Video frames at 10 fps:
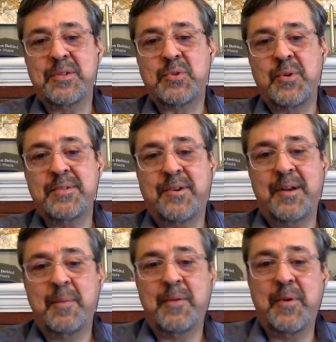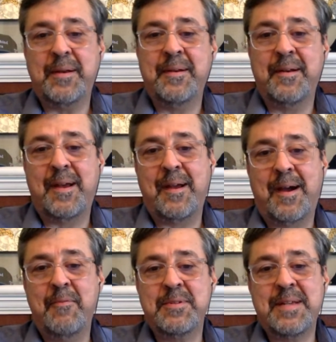The story's already been written and
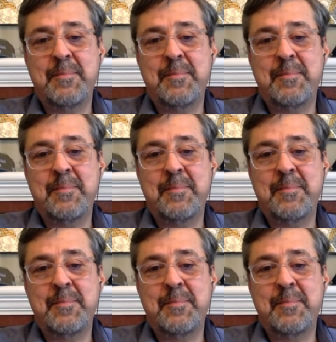I was